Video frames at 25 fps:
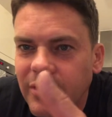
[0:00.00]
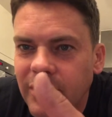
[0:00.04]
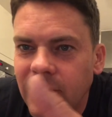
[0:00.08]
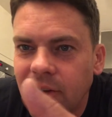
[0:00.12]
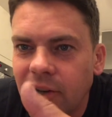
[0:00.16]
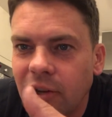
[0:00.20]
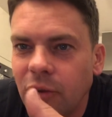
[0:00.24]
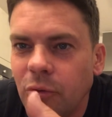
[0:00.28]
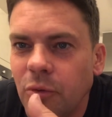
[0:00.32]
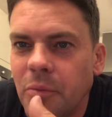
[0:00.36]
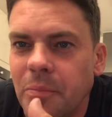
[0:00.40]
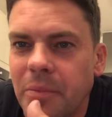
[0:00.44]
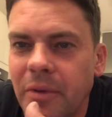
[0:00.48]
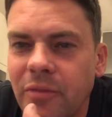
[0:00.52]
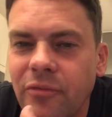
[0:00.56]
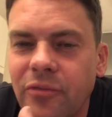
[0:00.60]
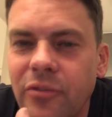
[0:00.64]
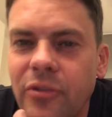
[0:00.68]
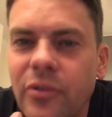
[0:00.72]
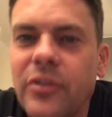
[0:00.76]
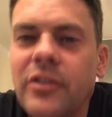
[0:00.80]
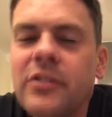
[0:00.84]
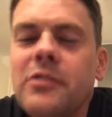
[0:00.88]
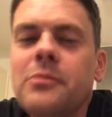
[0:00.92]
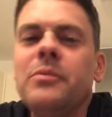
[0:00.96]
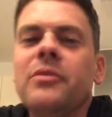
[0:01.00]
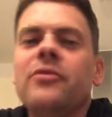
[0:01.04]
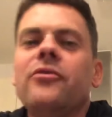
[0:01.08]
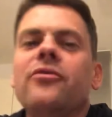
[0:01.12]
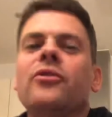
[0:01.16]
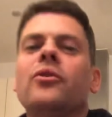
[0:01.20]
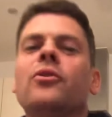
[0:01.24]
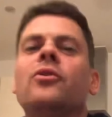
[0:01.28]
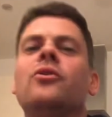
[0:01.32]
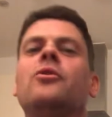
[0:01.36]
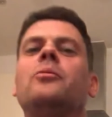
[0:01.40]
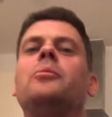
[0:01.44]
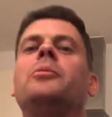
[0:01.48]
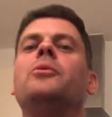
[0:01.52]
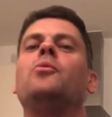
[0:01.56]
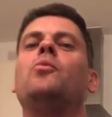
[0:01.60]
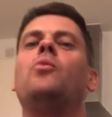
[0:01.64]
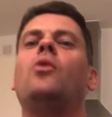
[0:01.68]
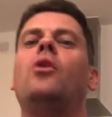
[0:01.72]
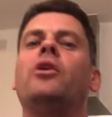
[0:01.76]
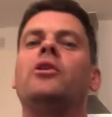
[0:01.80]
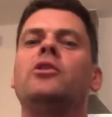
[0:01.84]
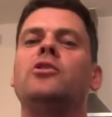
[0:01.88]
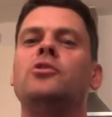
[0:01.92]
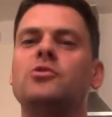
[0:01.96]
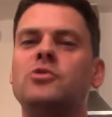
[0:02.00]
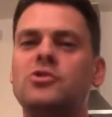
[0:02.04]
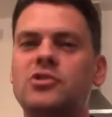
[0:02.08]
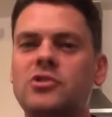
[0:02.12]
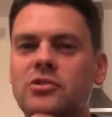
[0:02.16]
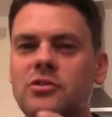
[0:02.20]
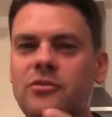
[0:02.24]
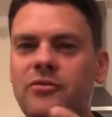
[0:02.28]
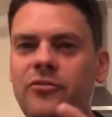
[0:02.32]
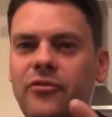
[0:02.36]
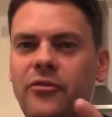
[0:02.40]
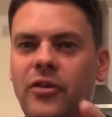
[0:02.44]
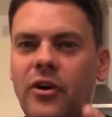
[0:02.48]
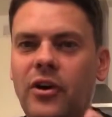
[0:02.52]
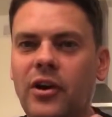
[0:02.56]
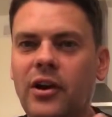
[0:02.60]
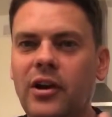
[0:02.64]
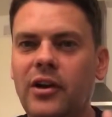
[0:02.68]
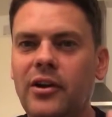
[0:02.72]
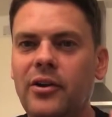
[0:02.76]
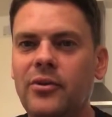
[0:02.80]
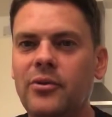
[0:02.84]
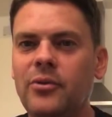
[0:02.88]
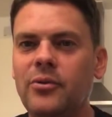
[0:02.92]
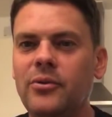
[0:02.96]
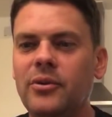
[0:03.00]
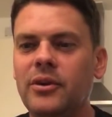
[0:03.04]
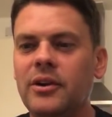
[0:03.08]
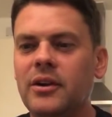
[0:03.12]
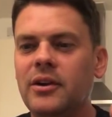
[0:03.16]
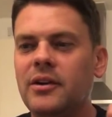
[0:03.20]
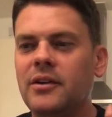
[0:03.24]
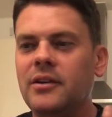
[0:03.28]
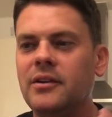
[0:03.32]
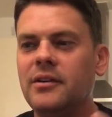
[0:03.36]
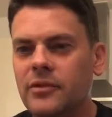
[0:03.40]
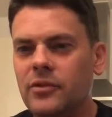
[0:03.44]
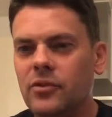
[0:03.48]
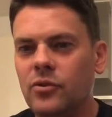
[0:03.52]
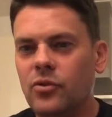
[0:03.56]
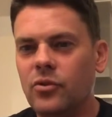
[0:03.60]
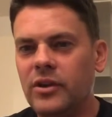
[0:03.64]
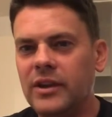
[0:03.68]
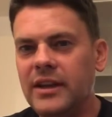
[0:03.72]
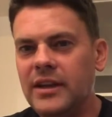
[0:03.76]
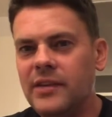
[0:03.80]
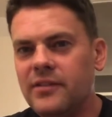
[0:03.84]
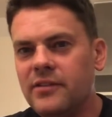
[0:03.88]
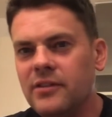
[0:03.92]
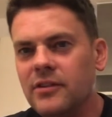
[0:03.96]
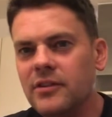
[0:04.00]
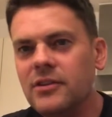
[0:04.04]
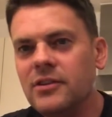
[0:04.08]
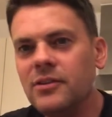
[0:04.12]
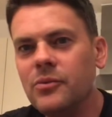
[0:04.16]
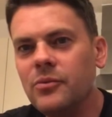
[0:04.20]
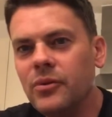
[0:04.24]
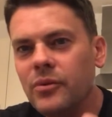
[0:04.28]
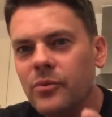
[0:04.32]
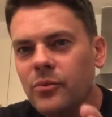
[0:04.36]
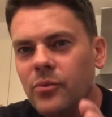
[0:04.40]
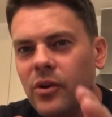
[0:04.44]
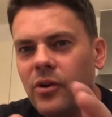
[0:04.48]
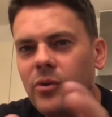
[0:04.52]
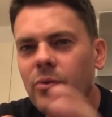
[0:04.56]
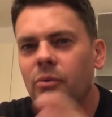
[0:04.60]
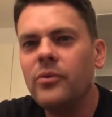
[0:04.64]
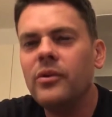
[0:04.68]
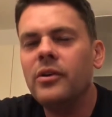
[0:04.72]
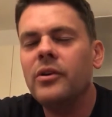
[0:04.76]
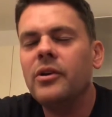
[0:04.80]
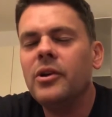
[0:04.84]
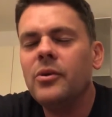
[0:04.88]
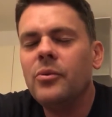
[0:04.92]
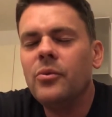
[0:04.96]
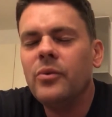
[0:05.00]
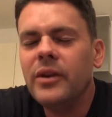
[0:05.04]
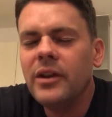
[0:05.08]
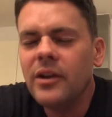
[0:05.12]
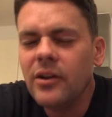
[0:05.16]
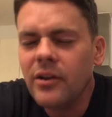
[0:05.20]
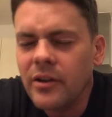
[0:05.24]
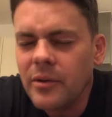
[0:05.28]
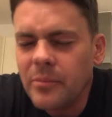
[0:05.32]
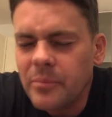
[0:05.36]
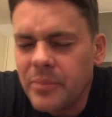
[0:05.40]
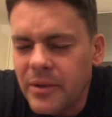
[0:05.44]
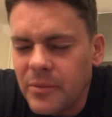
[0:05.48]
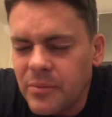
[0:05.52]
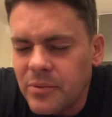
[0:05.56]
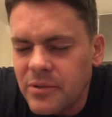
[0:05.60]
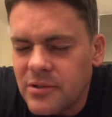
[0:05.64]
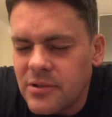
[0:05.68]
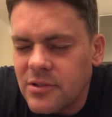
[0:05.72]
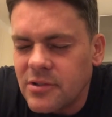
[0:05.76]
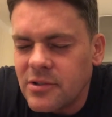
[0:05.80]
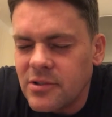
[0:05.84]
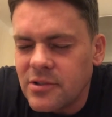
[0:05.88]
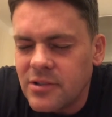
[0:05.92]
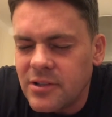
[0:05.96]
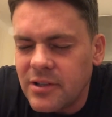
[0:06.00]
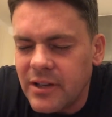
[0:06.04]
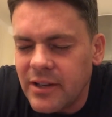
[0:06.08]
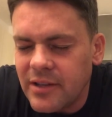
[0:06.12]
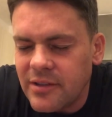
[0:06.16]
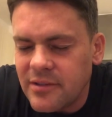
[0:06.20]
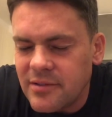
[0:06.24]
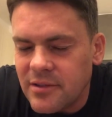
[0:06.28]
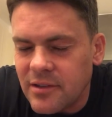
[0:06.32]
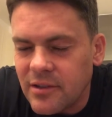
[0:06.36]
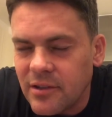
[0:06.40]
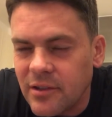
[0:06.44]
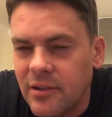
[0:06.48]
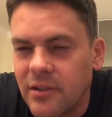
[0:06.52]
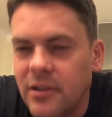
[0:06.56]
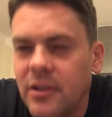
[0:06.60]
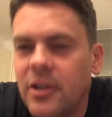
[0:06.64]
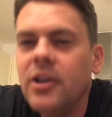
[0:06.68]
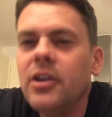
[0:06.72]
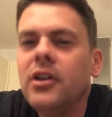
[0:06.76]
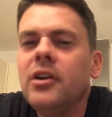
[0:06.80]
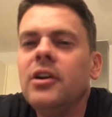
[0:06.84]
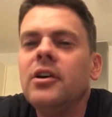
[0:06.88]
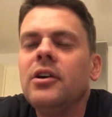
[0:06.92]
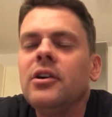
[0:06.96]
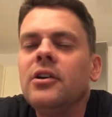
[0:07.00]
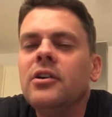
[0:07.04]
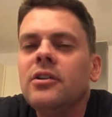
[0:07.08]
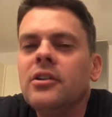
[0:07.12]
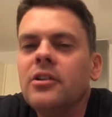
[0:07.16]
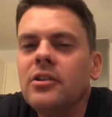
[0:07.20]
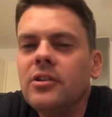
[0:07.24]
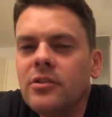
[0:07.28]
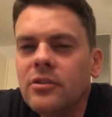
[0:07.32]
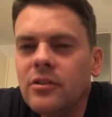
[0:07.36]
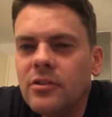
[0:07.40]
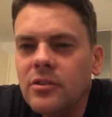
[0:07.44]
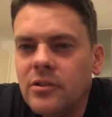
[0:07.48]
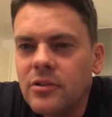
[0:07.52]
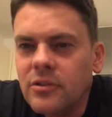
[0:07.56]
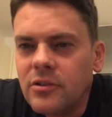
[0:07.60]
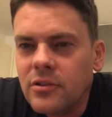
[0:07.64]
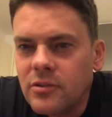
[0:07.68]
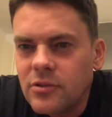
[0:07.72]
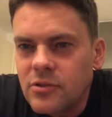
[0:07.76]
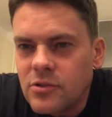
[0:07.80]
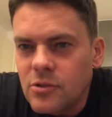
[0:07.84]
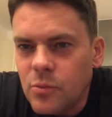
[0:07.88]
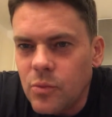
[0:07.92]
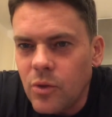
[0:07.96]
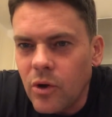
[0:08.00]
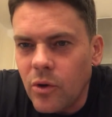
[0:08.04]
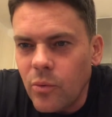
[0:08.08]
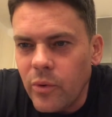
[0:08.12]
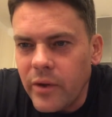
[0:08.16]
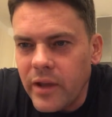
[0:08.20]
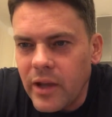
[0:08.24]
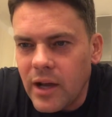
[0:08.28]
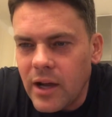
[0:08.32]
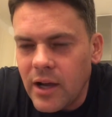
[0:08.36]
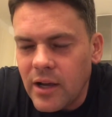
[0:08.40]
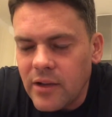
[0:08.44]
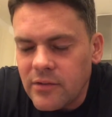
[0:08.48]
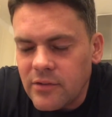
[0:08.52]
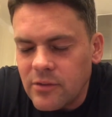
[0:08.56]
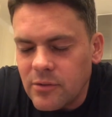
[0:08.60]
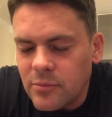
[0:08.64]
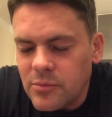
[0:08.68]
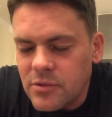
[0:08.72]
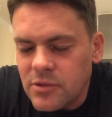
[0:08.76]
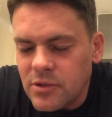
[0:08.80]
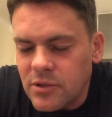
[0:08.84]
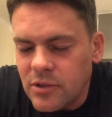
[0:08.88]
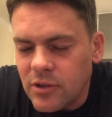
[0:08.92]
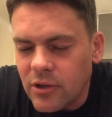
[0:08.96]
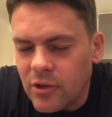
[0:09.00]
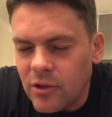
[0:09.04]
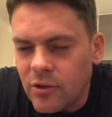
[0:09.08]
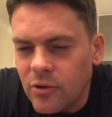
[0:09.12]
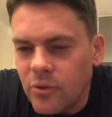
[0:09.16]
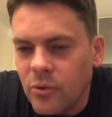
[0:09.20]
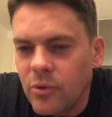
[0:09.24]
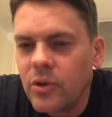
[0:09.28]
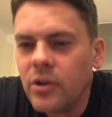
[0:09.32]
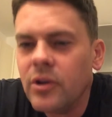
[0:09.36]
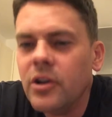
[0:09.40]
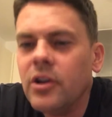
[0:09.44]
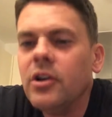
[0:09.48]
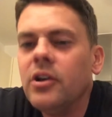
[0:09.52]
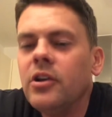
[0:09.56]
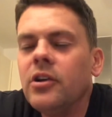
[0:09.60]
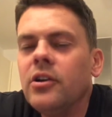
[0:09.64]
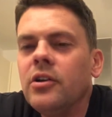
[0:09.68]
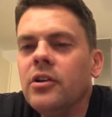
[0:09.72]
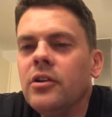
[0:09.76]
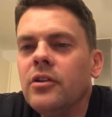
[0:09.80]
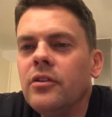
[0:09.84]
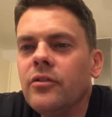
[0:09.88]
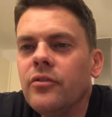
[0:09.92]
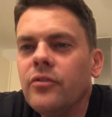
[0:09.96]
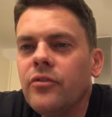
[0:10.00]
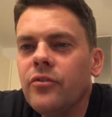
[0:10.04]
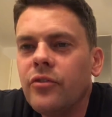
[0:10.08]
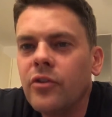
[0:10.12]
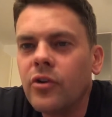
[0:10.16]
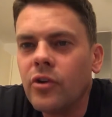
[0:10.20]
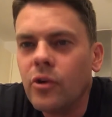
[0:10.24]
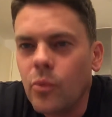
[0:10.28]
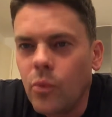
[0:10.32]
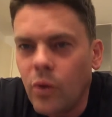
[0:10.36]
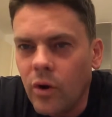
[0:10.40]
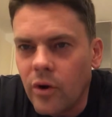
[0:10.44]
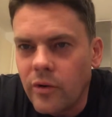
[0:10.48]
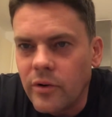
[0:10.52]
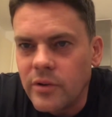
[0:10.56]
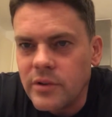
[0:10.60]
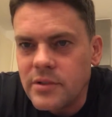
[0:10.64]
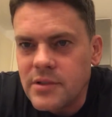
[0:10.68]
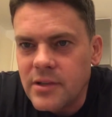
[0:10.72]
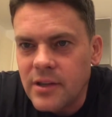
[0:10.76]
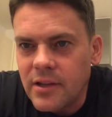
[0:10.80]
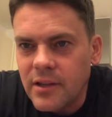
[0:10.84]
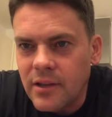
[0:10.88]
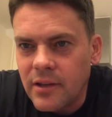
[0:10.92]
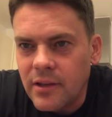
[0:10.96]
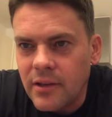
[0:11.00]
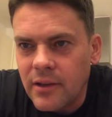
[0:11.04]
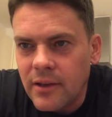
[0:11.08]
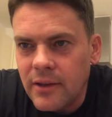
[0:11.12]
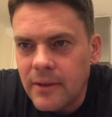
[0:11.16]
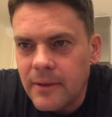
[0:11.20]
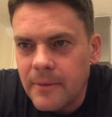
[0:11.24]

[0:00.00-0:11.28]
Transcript: I know we've been through this before, but why you should follow or listen, what we like people to just listen to what we ask them to do for a warranty.